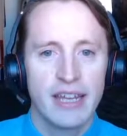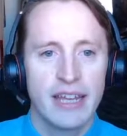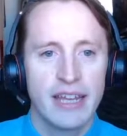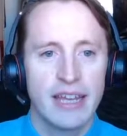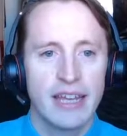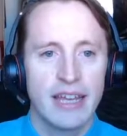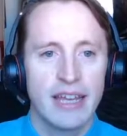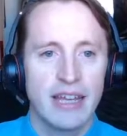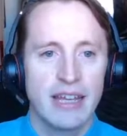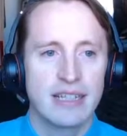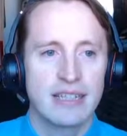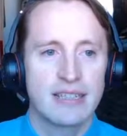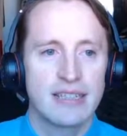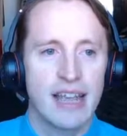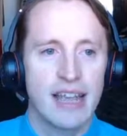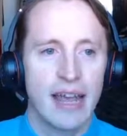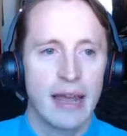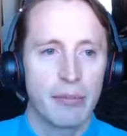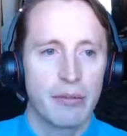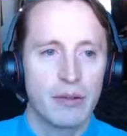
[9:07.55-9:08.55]
he is
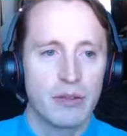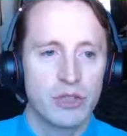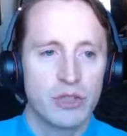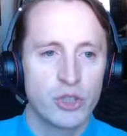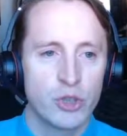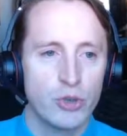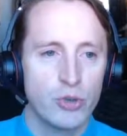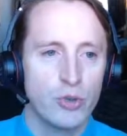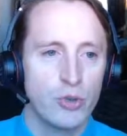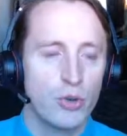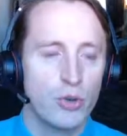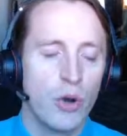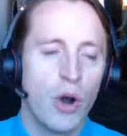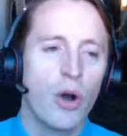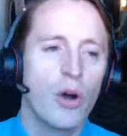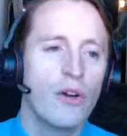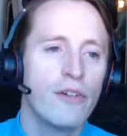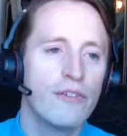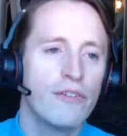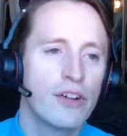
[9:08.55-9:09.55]
able to
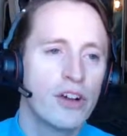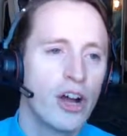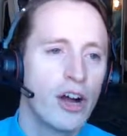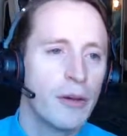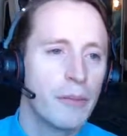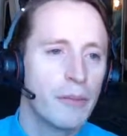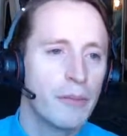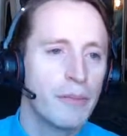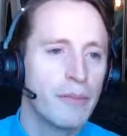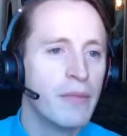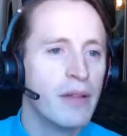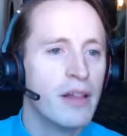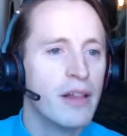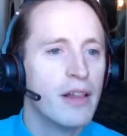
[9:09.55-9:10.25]
overcome